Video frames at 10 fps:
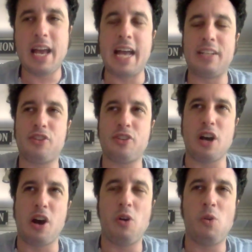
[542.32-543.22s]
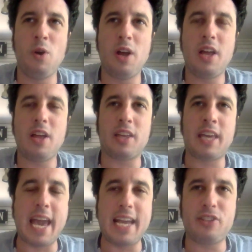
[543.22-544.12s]
And so
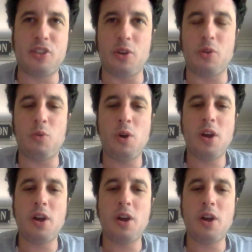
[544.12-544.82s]
K2